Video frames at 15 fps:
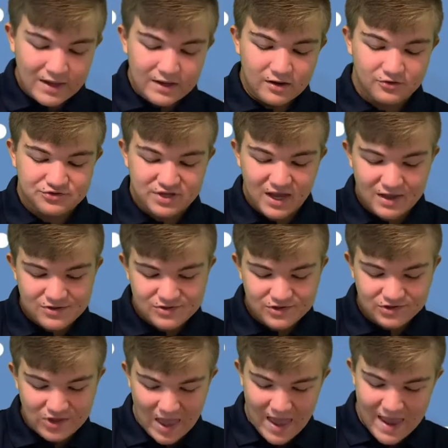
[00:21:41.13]
Now,
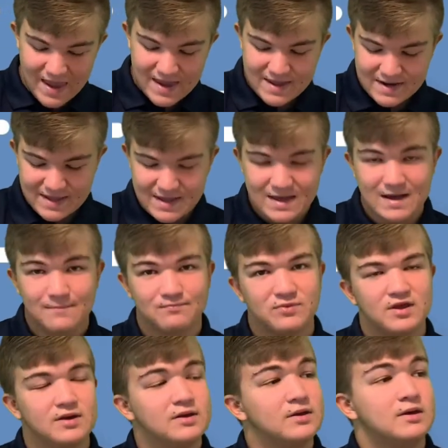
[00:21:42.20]
Texas A&M.
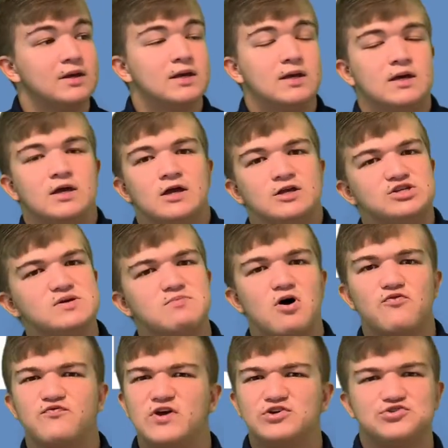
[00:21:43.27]

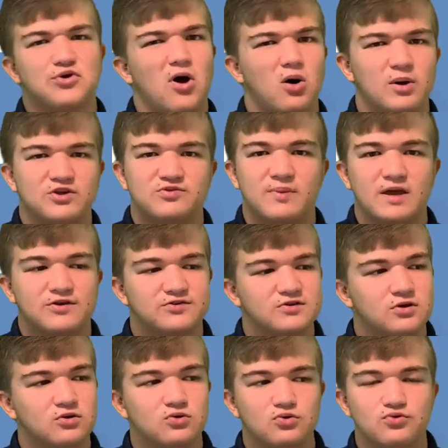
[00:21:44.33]
Jimbo Fisher always makes
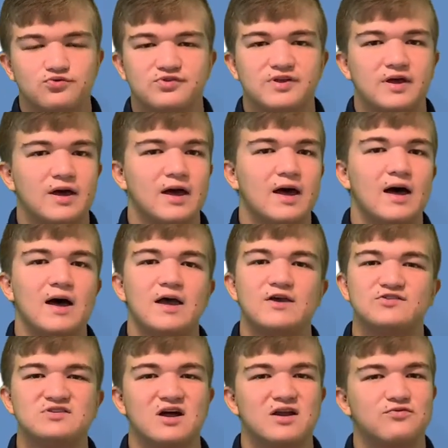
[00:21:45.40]
news.
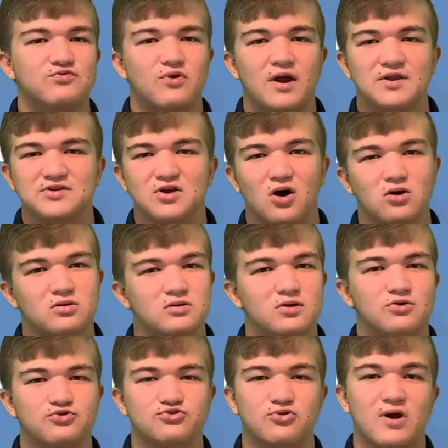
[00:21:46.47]
He's not afraid to talk a
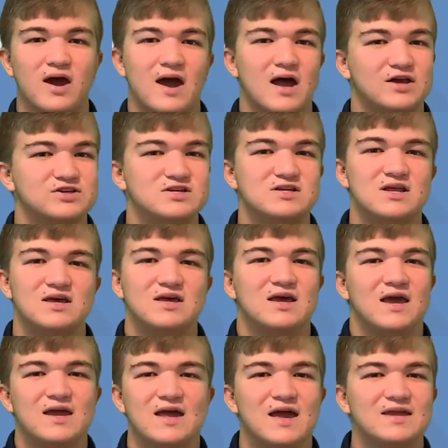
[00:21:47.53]
little trash.
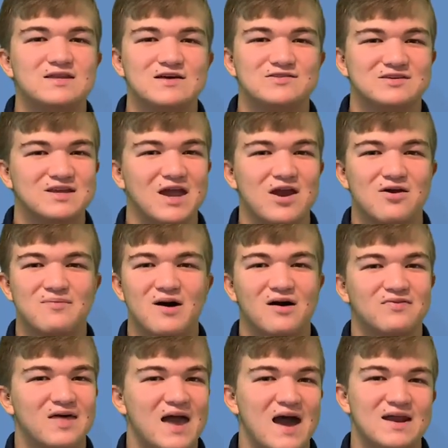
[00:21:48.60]
He doesn't care about
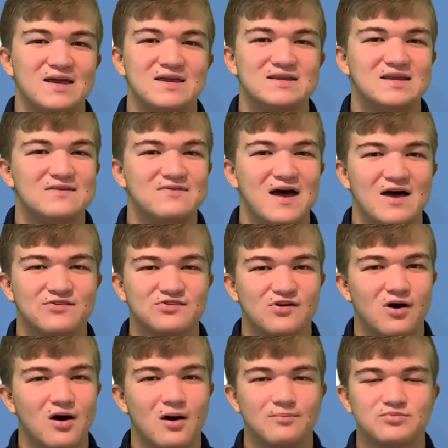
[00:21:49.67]
that. He did that
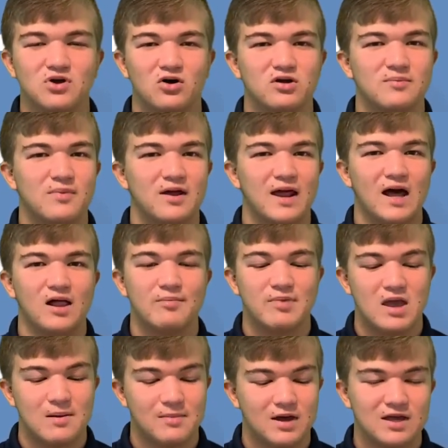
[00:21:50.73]
some, talking about
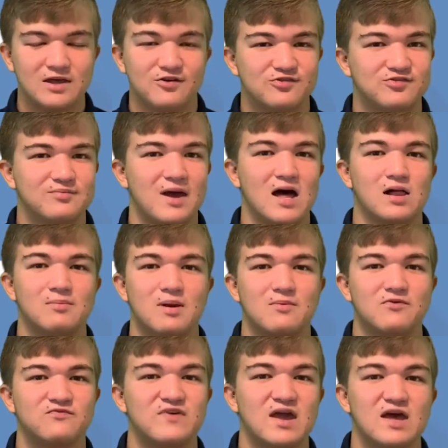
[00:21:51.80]
Alabama. He has some Alabama
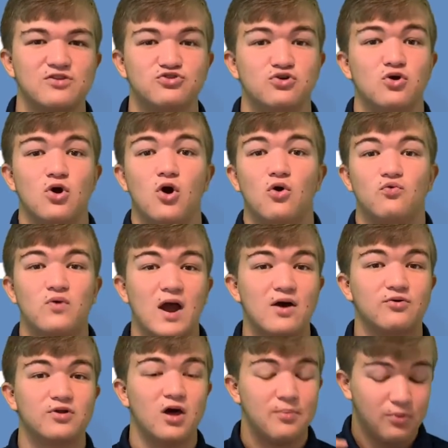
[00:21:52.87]
fans
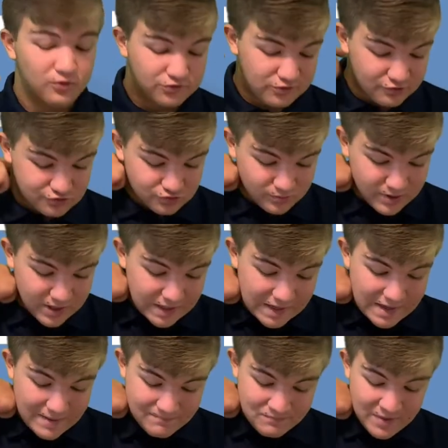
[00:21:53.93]
riled up on social
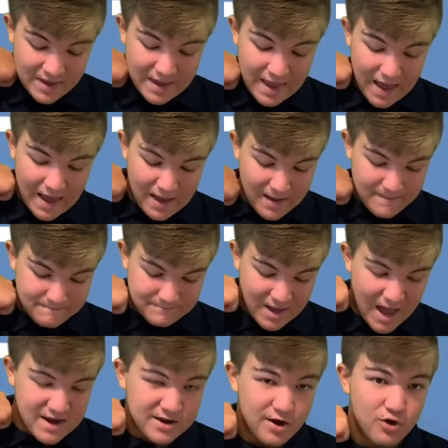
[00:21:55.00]
media.
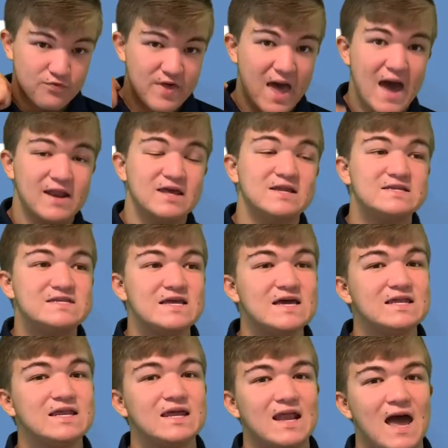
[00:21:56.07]
I know that. He
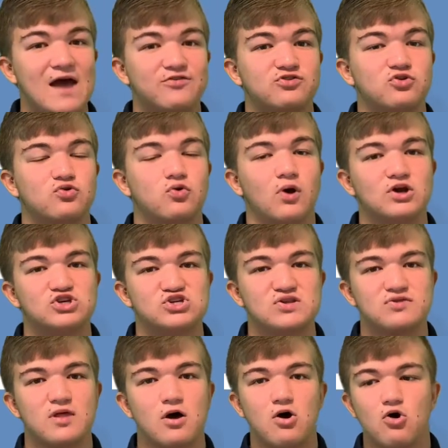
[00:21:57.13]
did get asked a question,
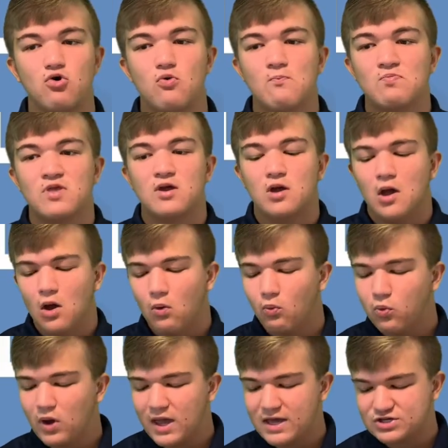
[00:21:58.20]
though,
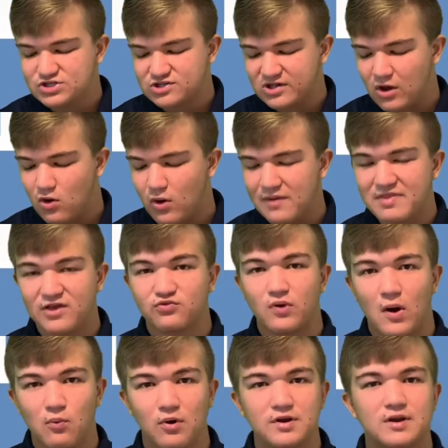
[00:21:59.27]
so that's why
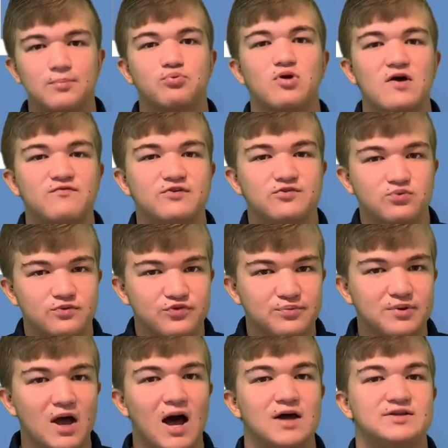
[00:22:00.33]
I wanted to preface with some
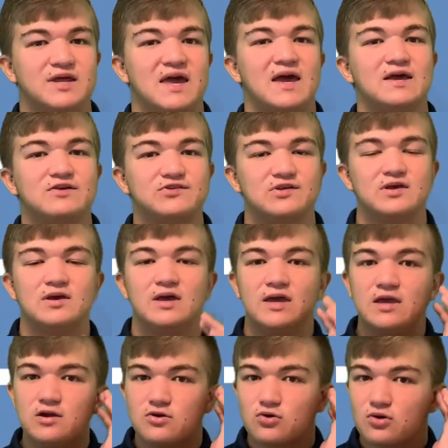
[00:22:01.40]
context
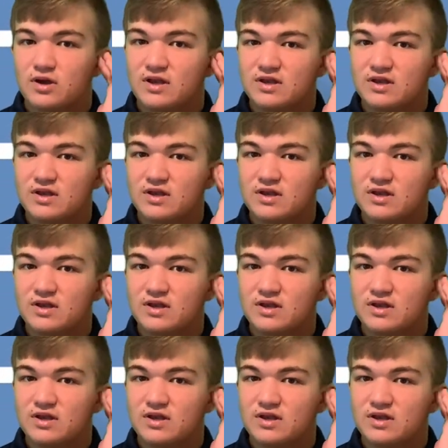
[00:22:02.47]
here. He